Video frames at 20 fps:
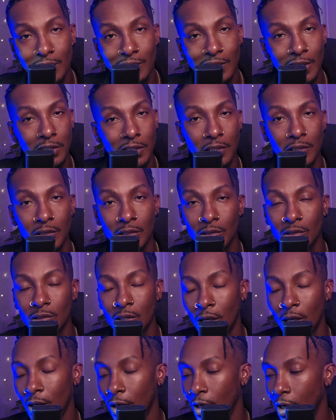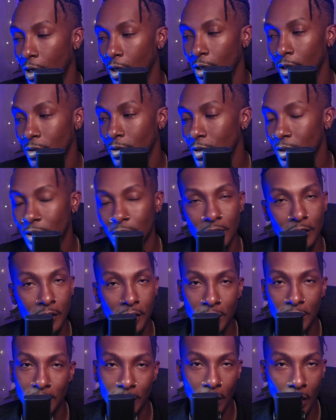this is
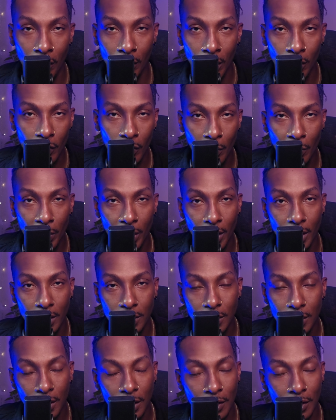all over the place.